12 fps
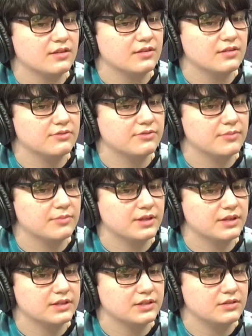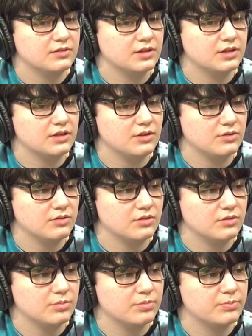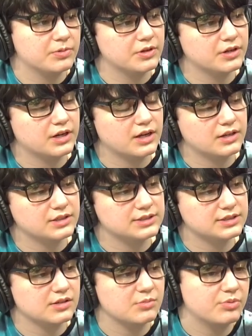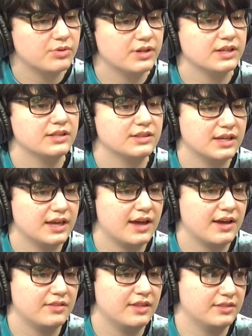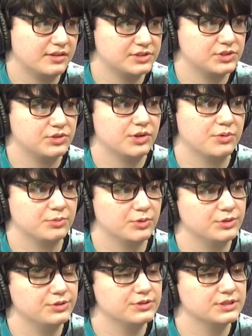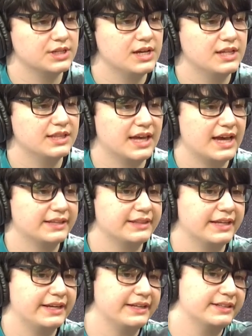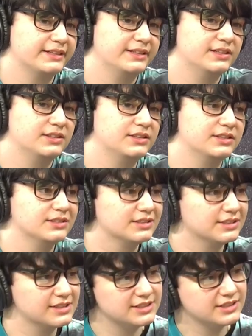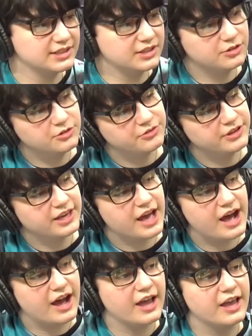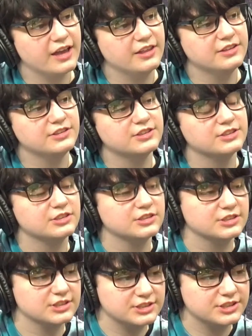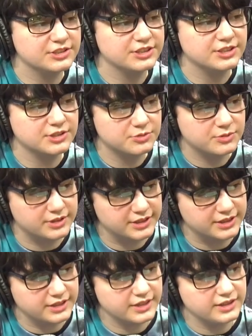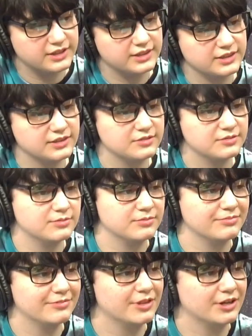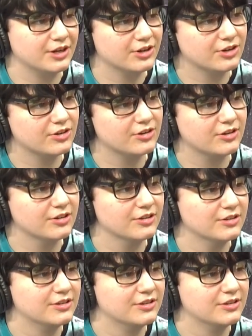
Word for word: from like a like a YouTuber kind of standpoint, they had like their their roles. They had like the the silly goofy guy, and then the the serious one, and then the girl